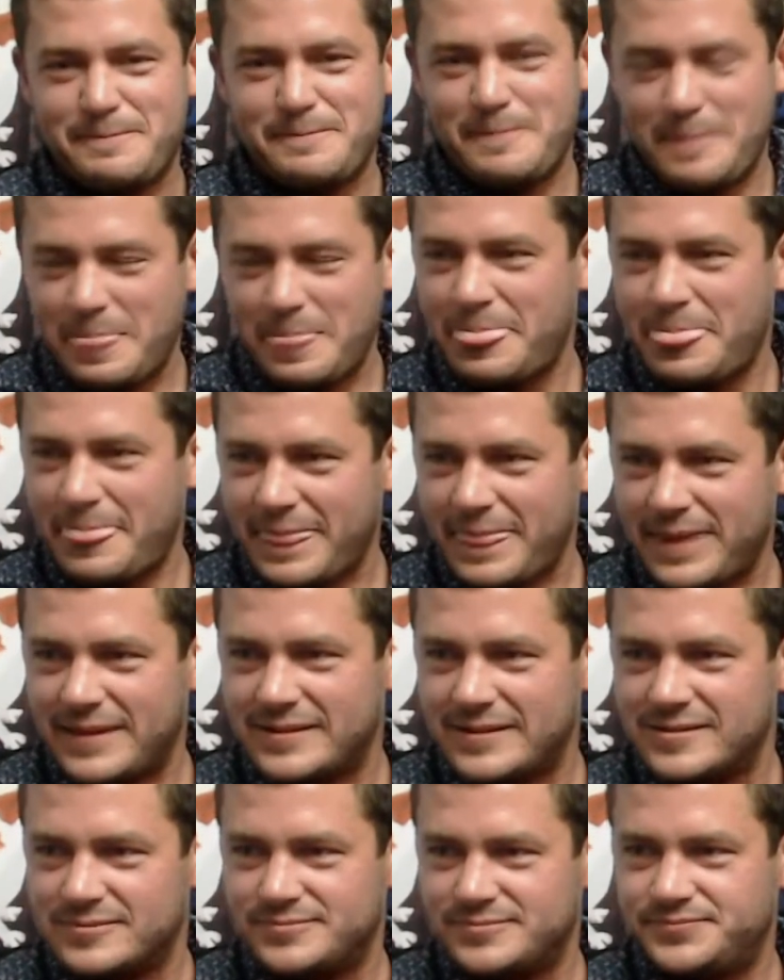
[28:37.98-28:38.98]
We have a
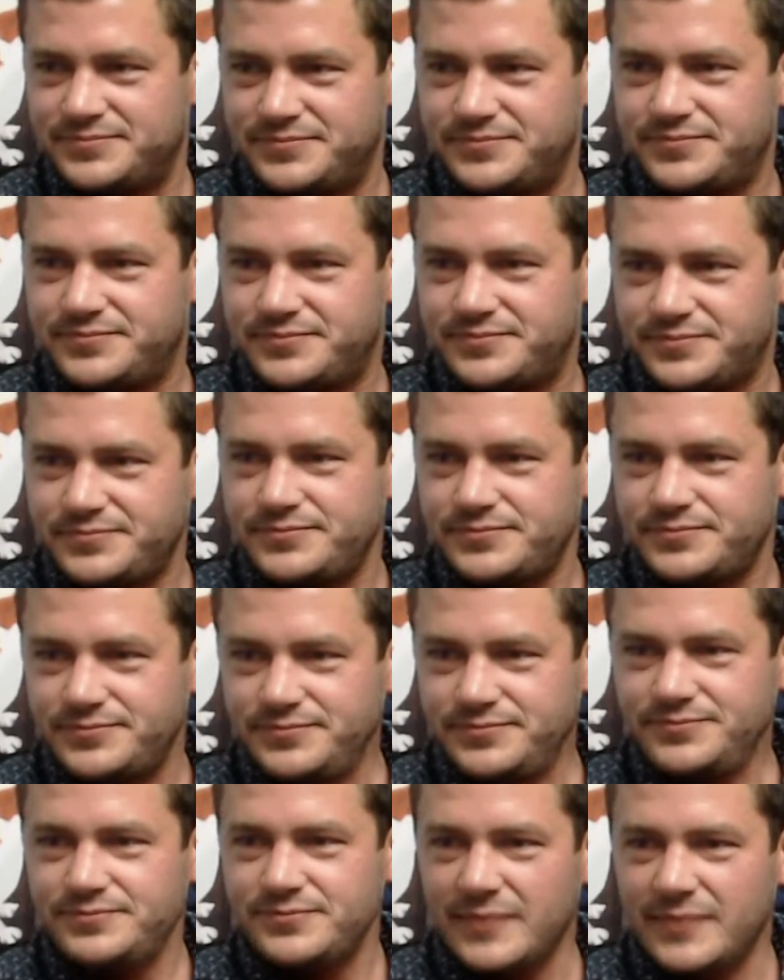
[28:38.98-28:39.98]
phenomenal crew
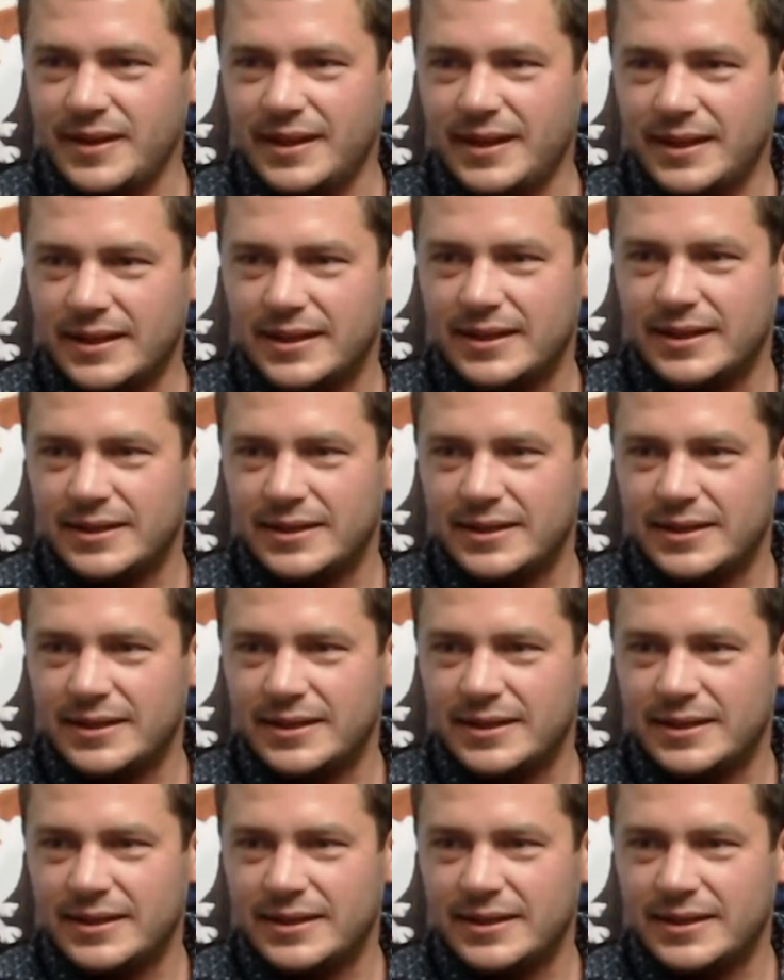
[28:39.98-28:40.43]
here at the moment.